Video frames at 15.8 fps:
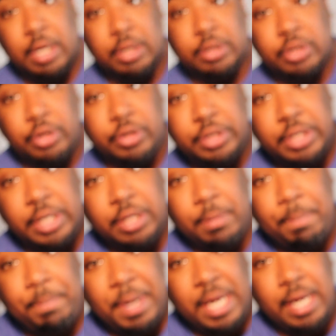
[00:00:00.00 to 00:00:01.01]
So you see the
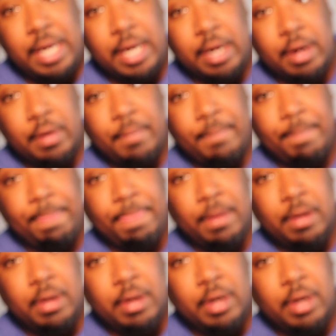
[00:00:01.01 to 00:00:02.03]
B here.
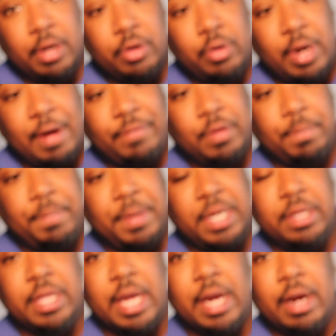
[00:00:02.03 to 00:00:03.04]
You have the B
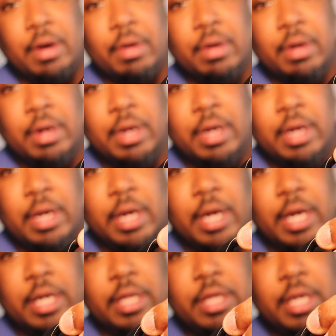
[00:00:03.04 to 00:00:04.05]
there,
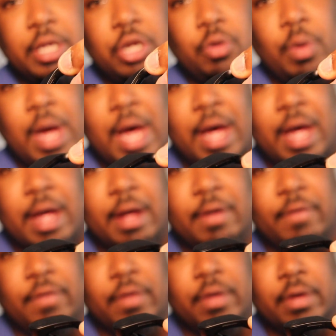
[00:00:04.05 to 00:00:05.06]
and then you
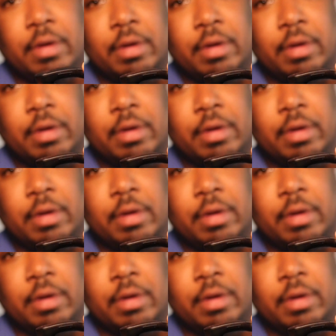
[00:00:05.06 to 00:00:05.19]
have